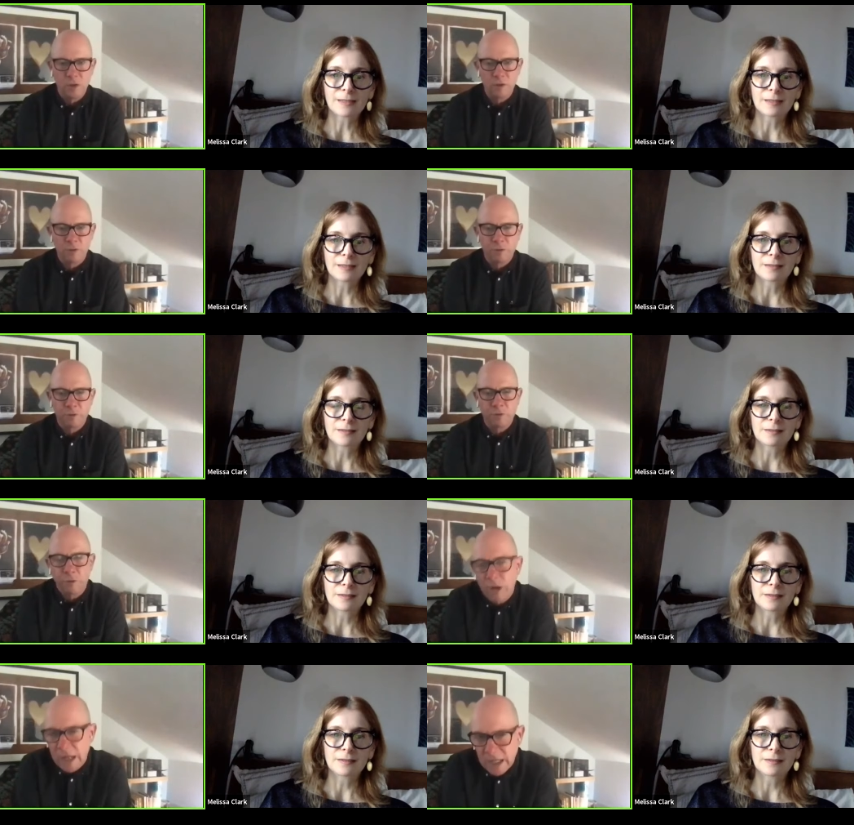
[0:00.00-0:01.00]
Speaker 1: that you can
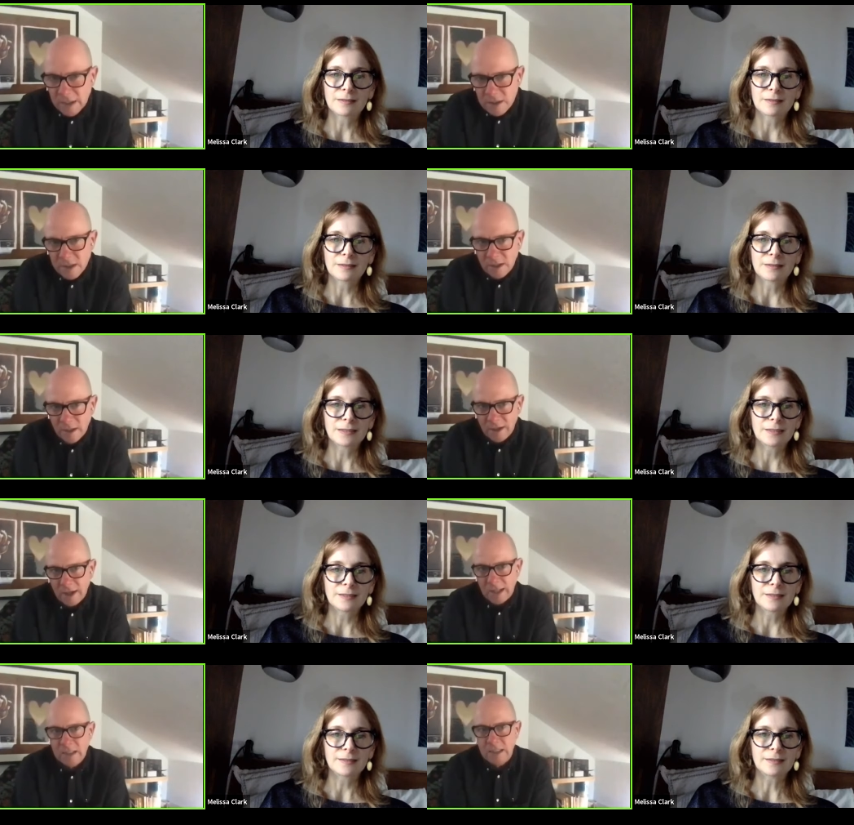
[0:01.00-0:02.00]
freeze
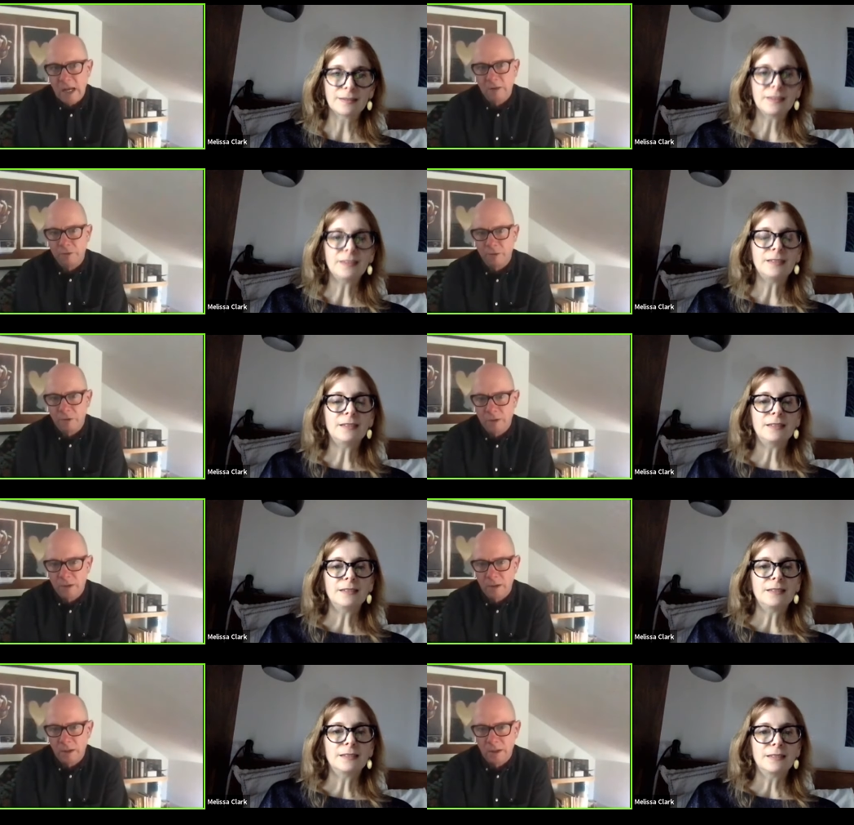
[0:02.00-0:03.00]
and save
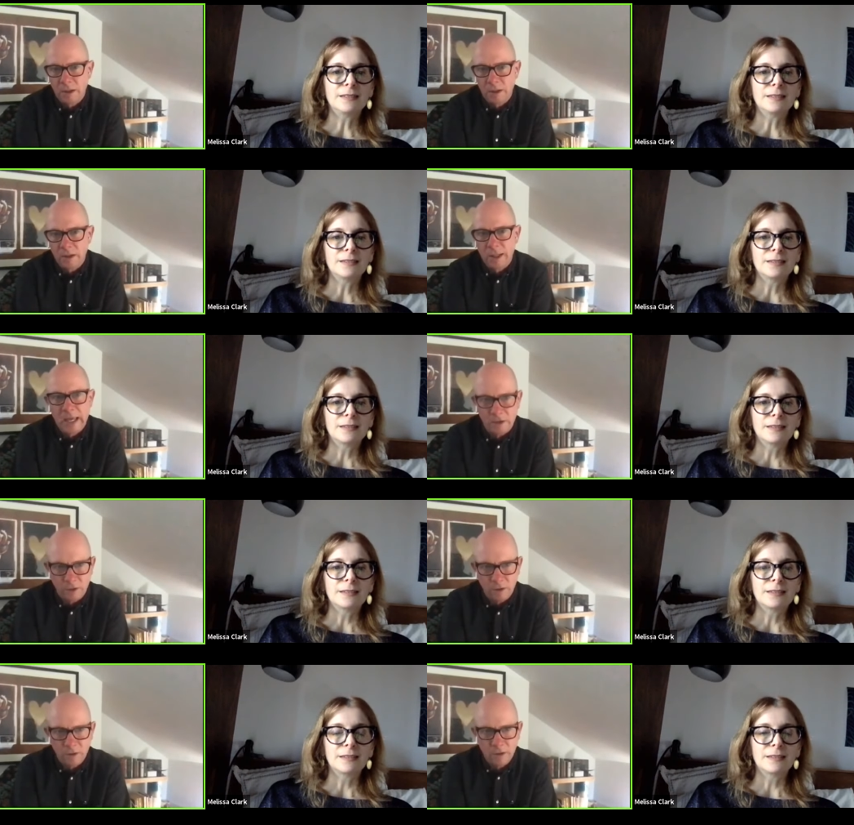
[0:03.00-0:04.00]
for
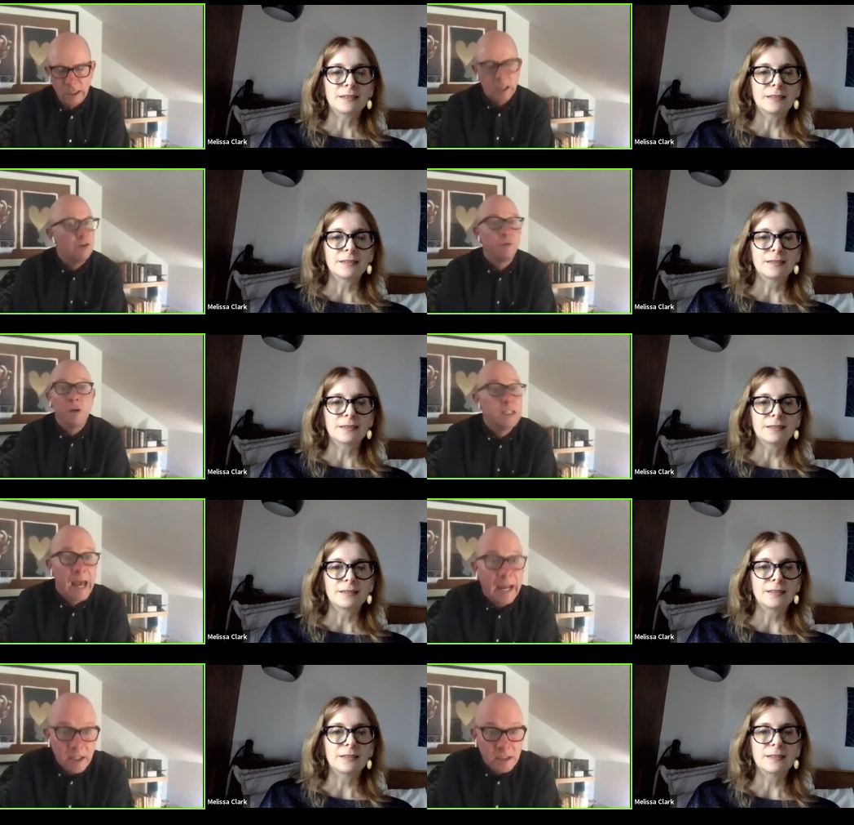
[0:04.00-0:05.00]
later? Like, can you
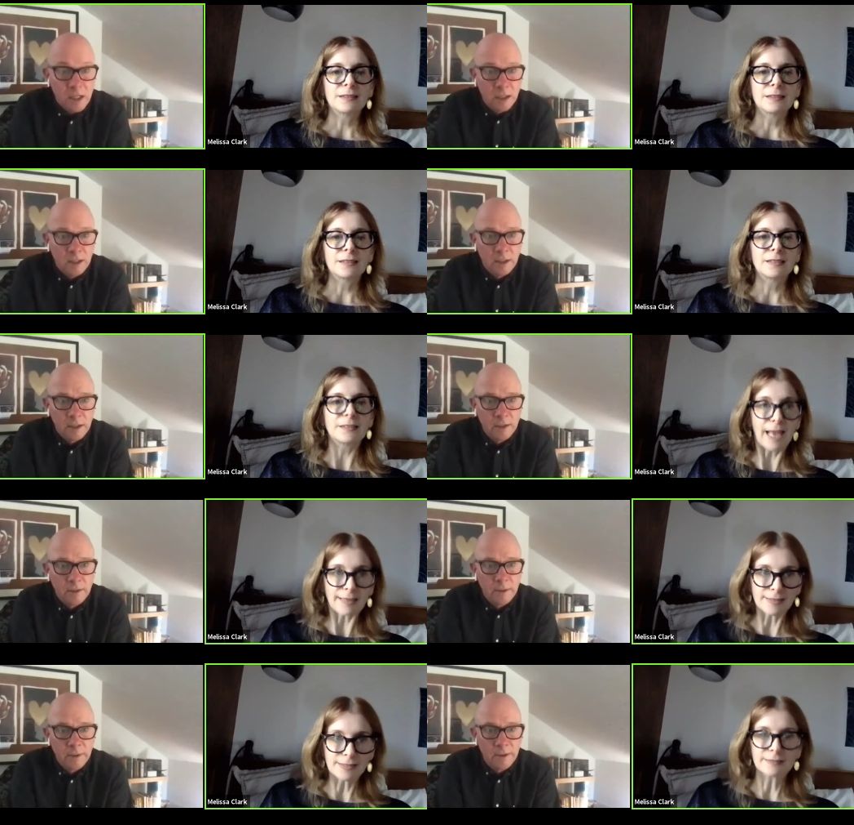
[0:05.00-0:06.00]
freeze eggs?
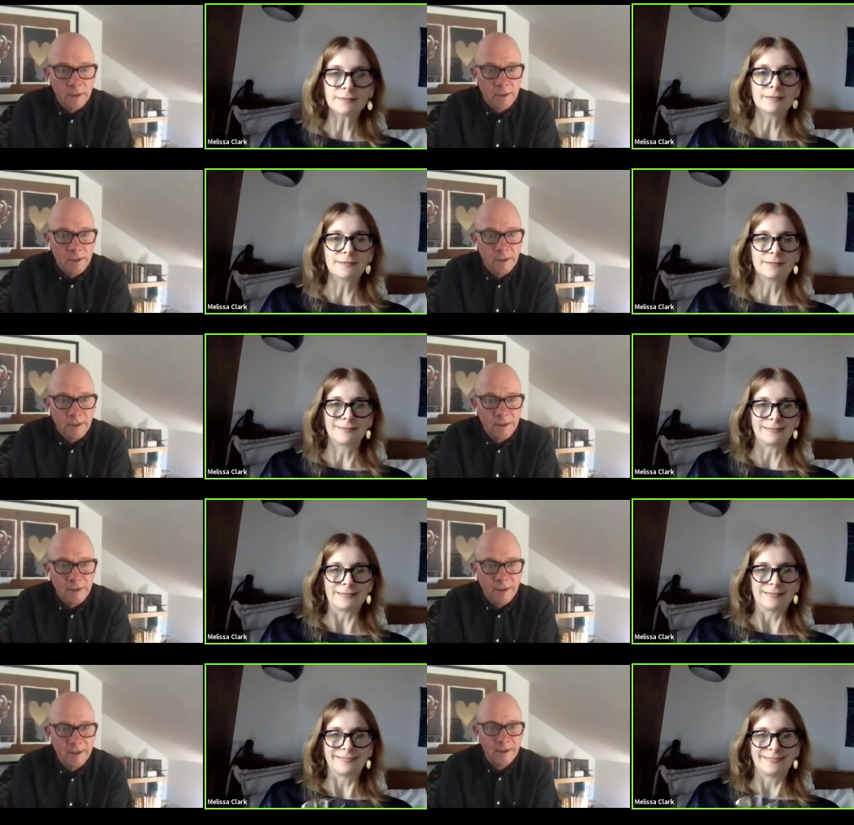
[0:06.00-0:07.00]
Speaker 2: Yes.
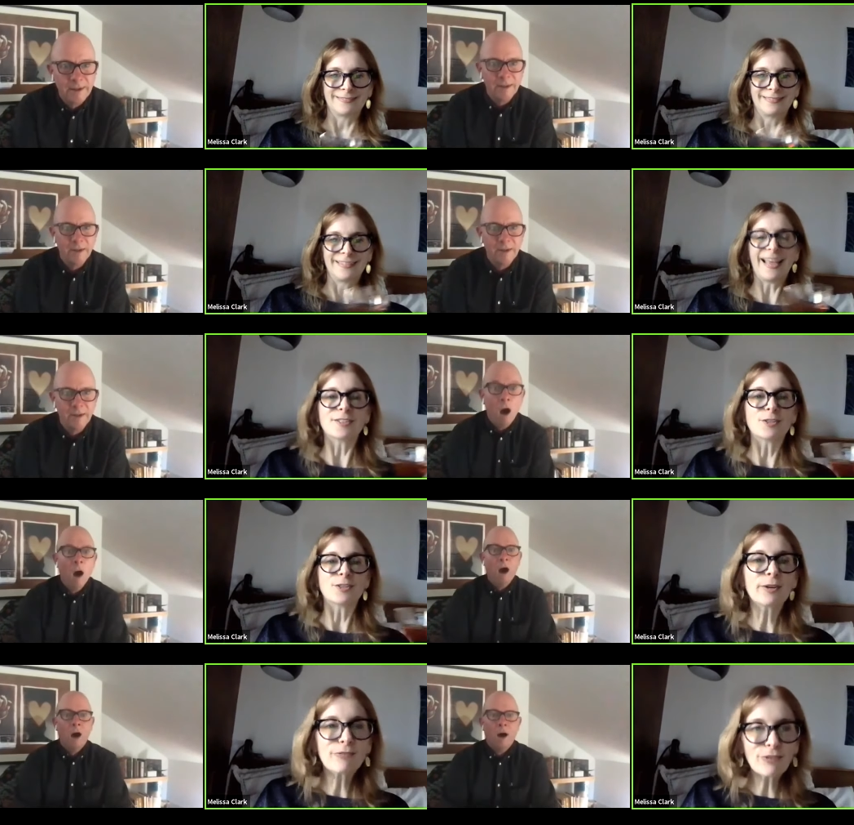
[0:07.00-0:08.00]
Yes, you
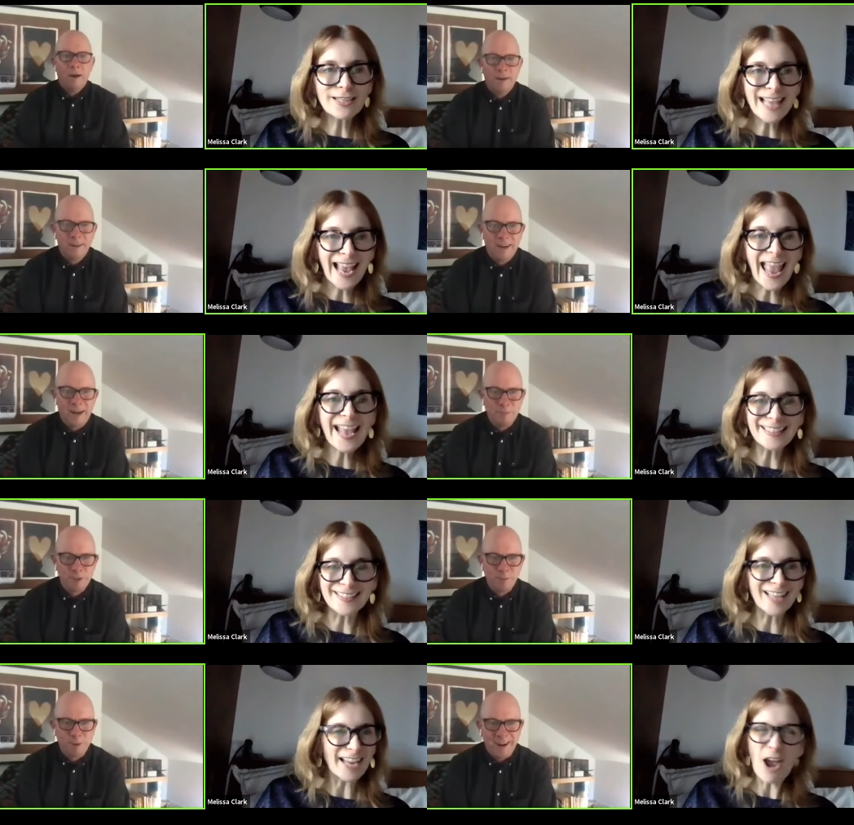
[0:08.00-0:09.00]
can oh, freeze eggs.
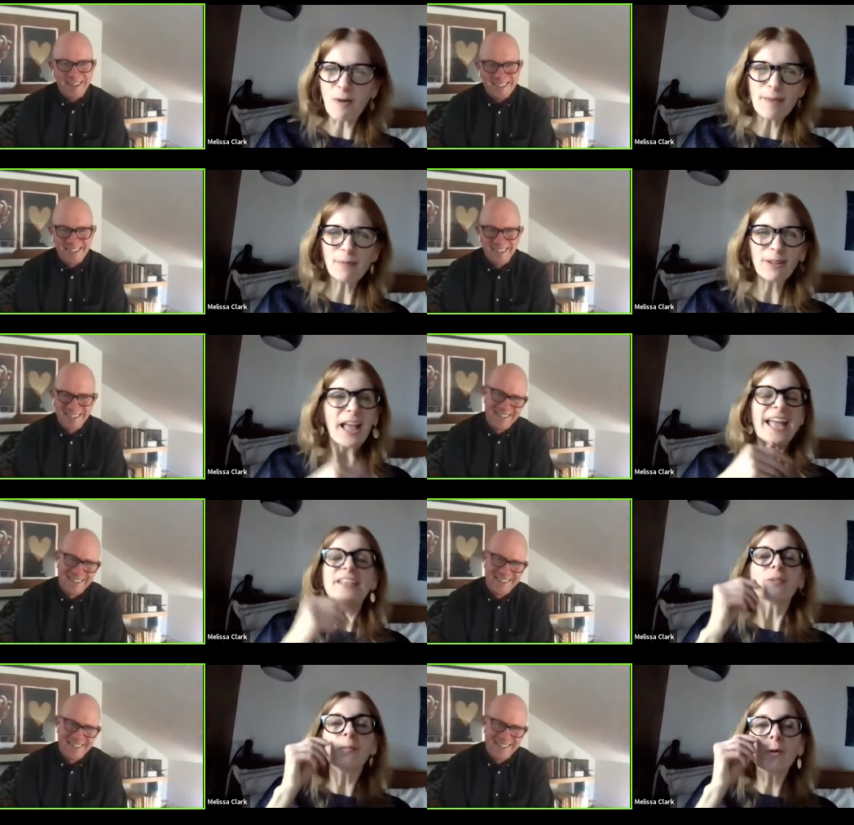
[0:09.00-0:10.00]
I'm i know surprised. people.
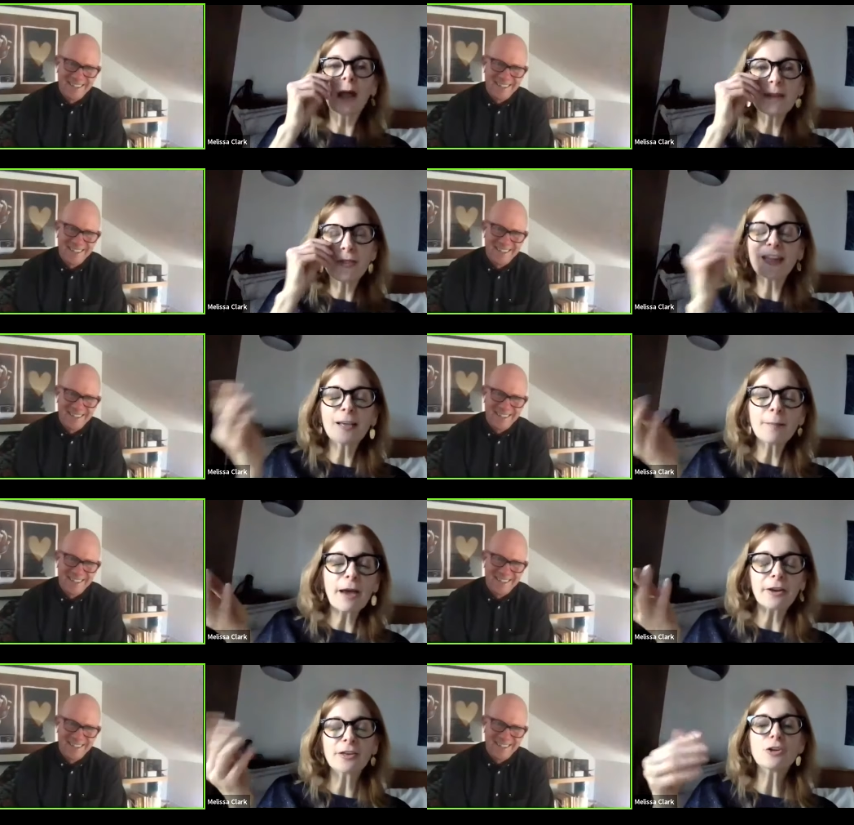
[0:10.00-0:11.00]
It, well, I mean, think
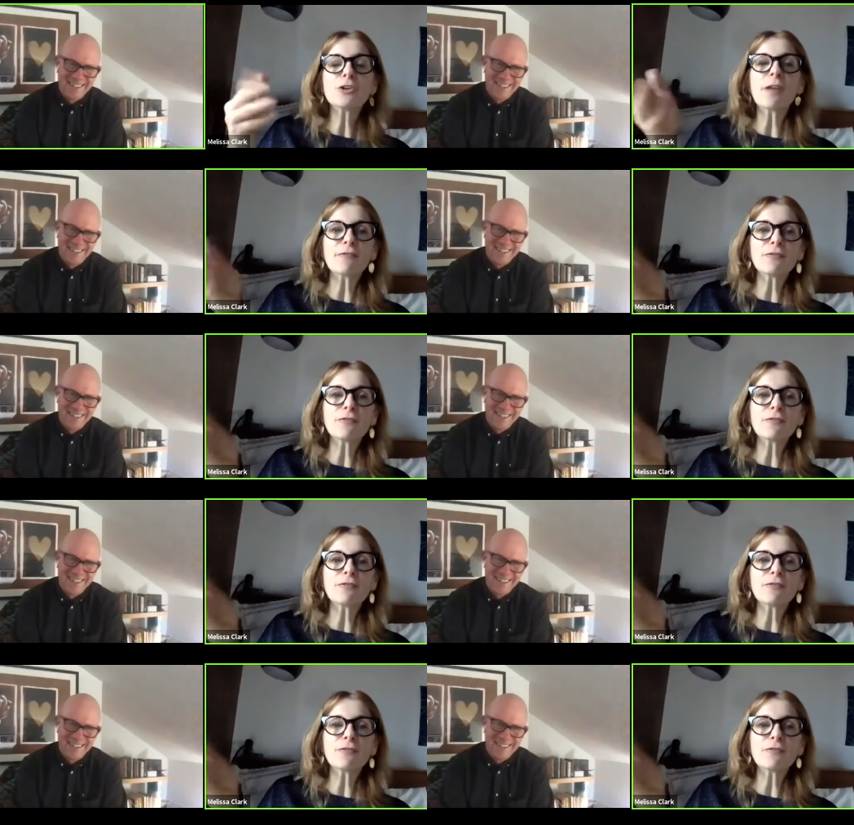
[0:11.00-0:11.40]
about it. You know, you if